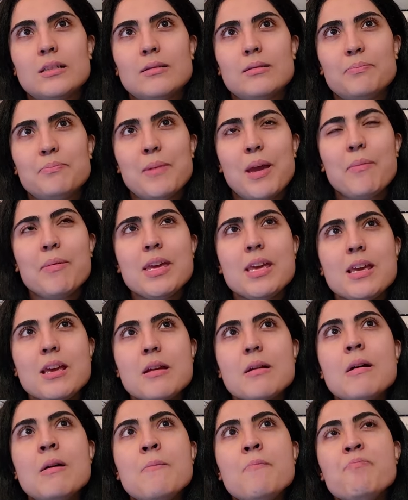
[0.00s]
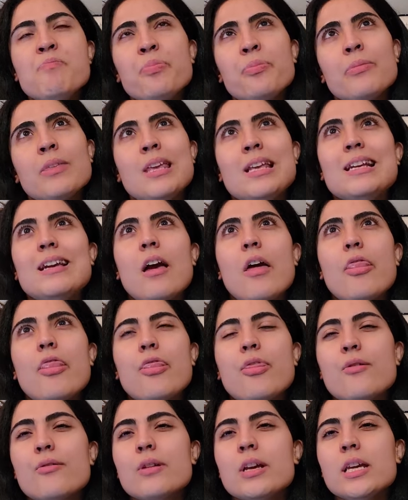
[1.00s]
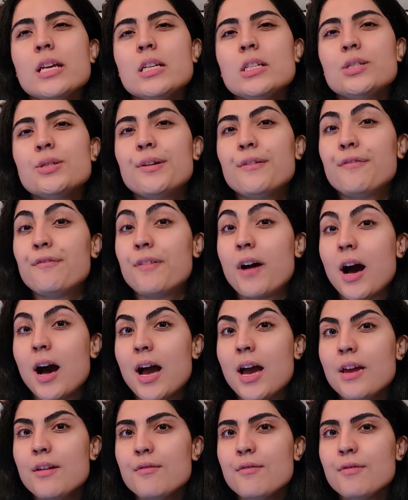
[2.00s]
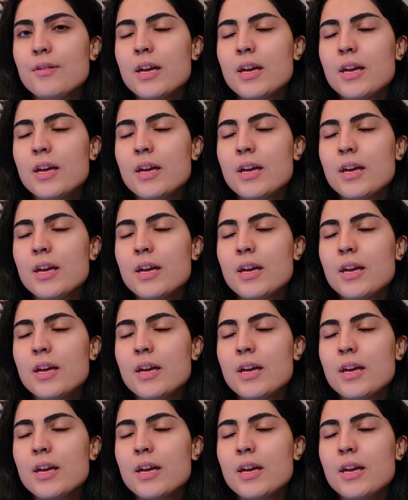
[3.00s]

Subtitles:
maybe 3 to 5,